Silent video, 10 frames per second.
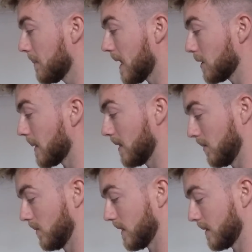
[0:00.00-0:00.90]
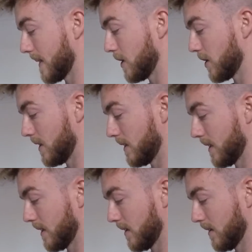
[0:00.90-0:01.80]
Patch panels, as mentioned,
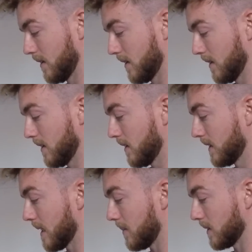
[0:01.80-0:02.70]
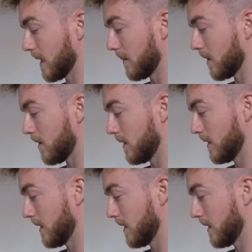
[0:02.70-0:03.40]
step-by-step guide.